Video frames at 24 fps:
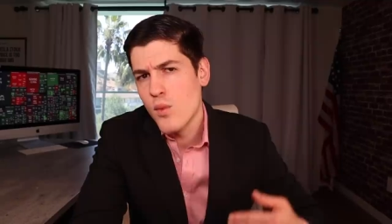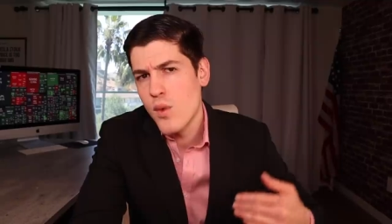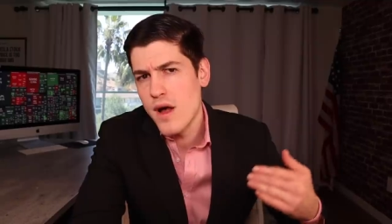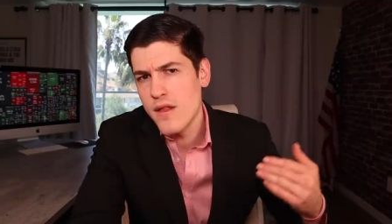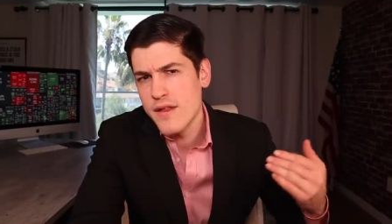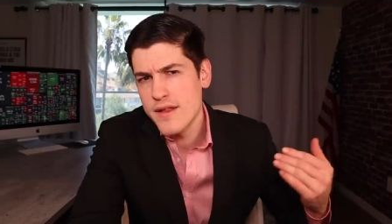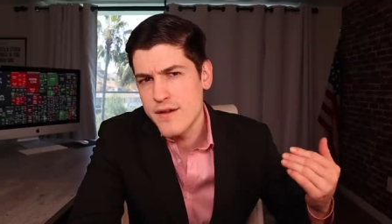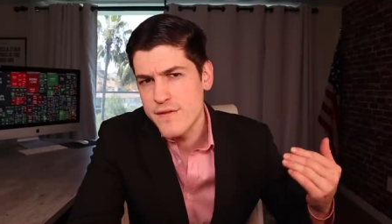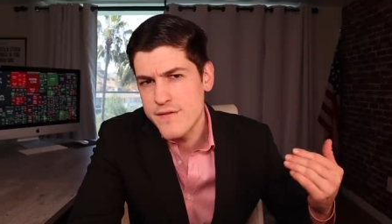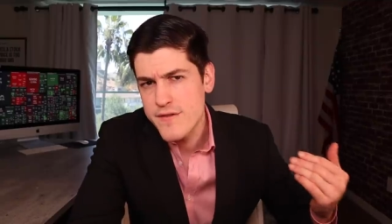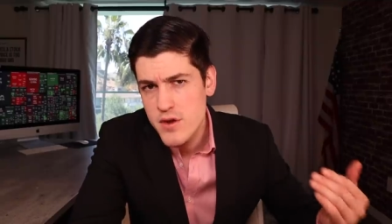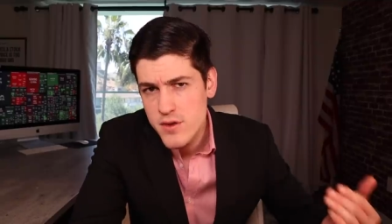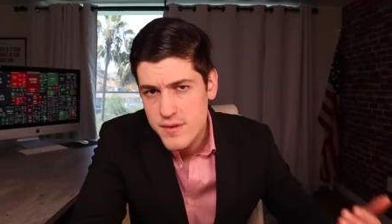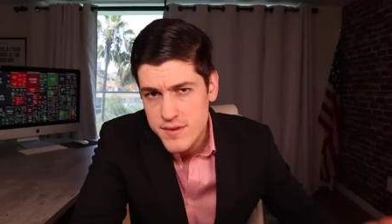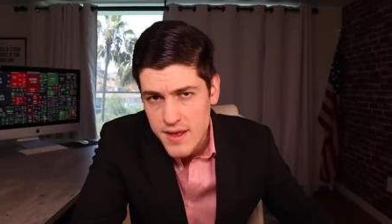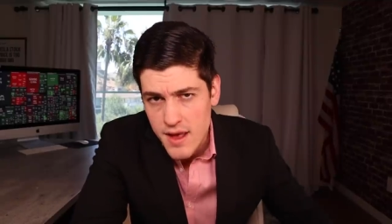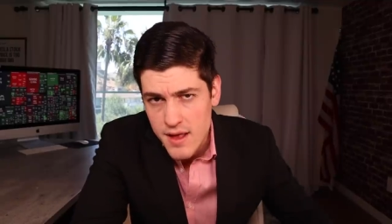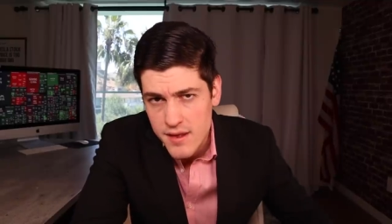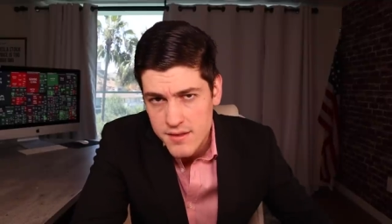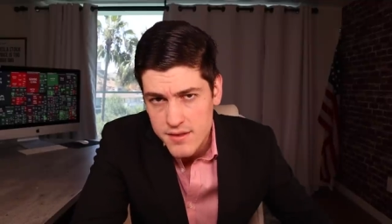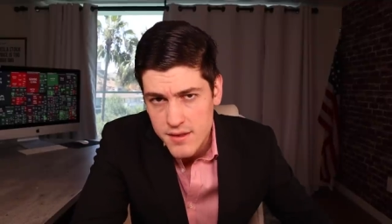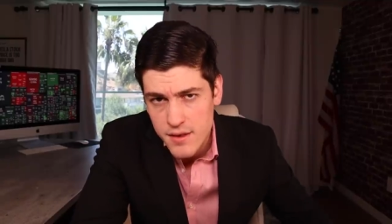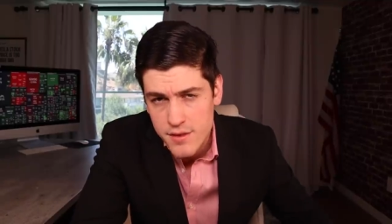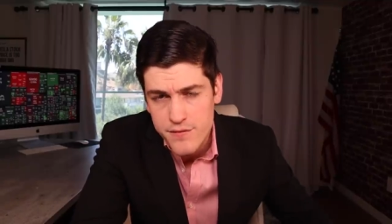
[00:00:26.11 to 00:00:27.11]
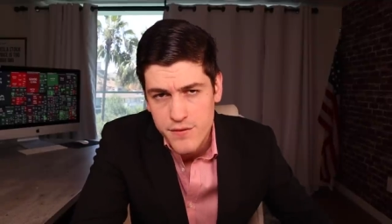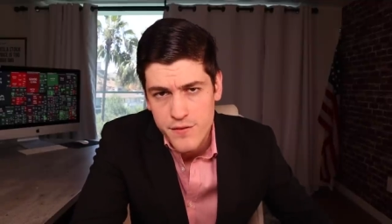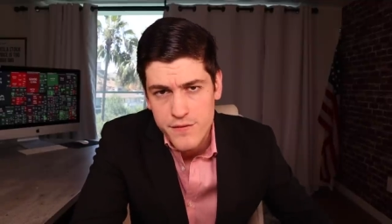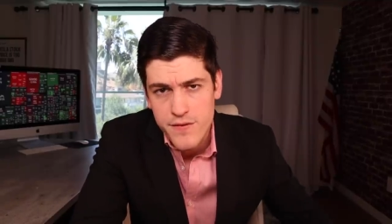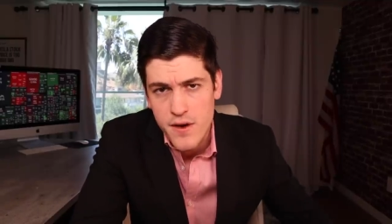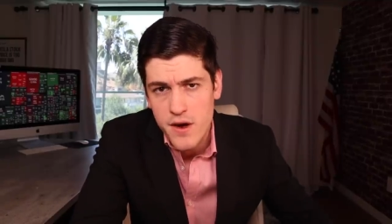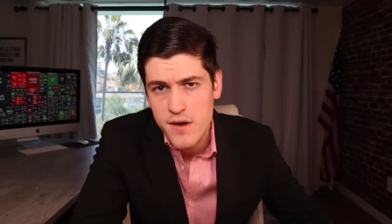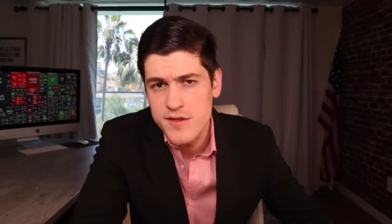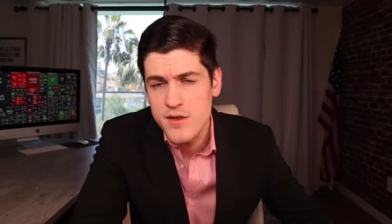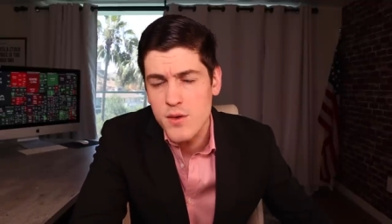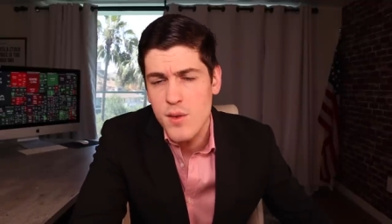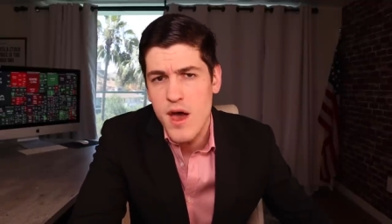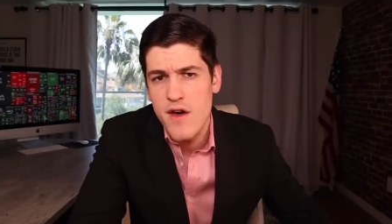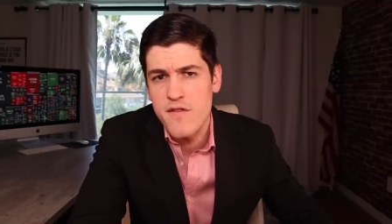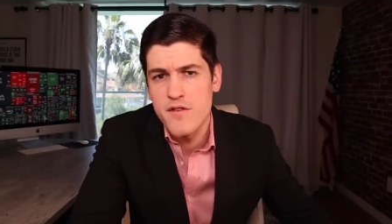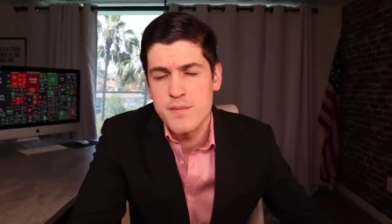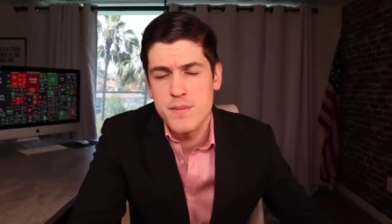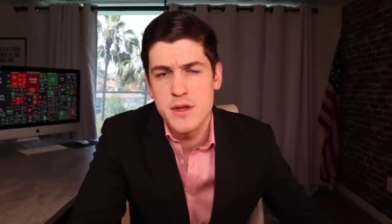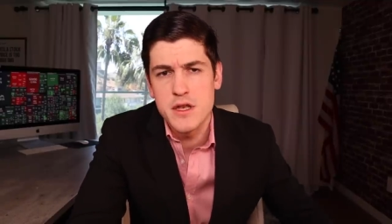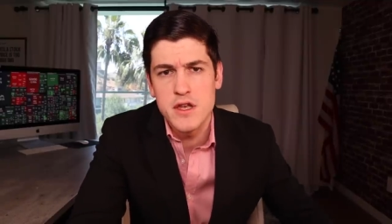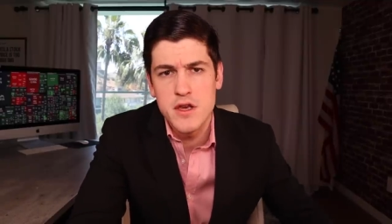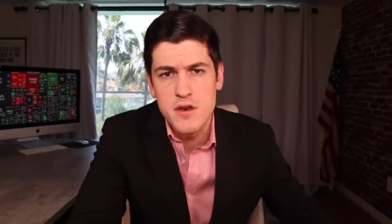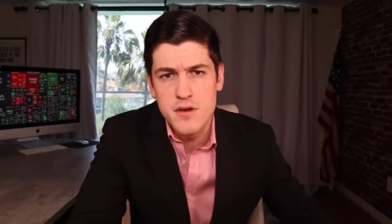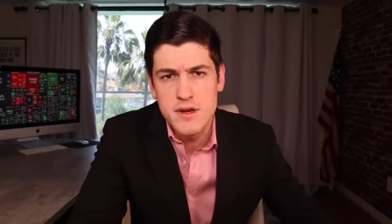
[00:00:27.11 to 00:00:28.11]
Well, in a few sentences for folks who
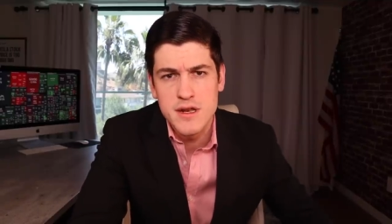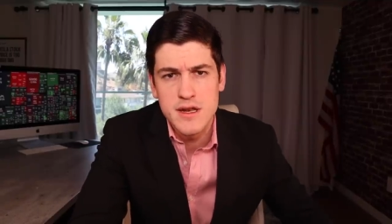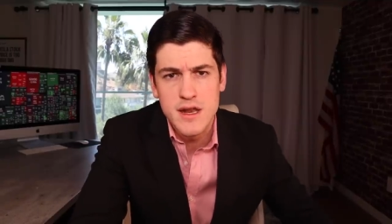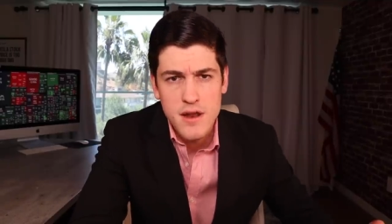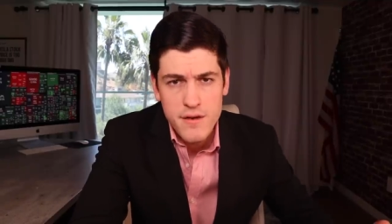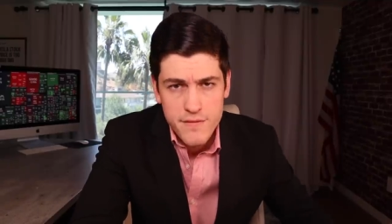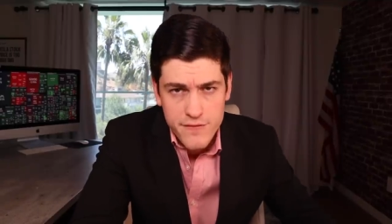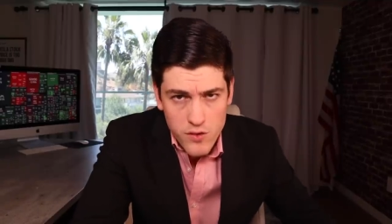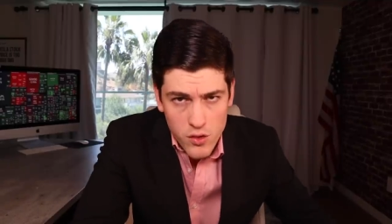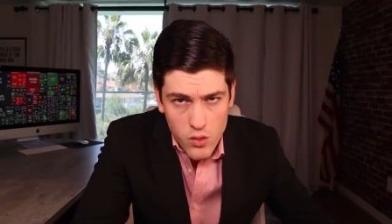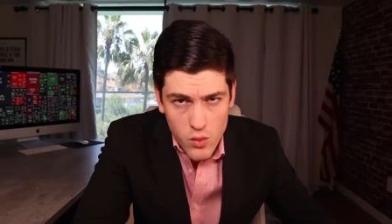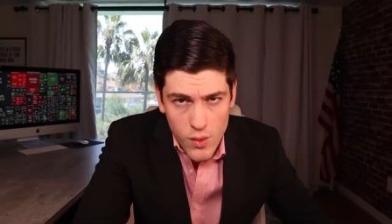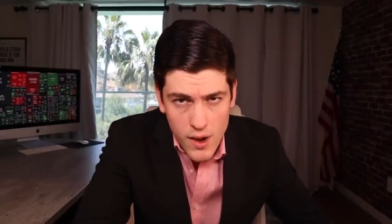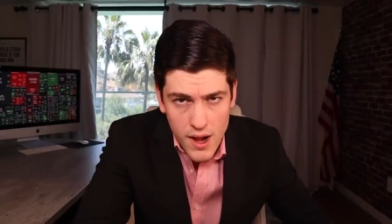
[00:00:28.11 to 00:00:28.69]
haven't been tuning in for a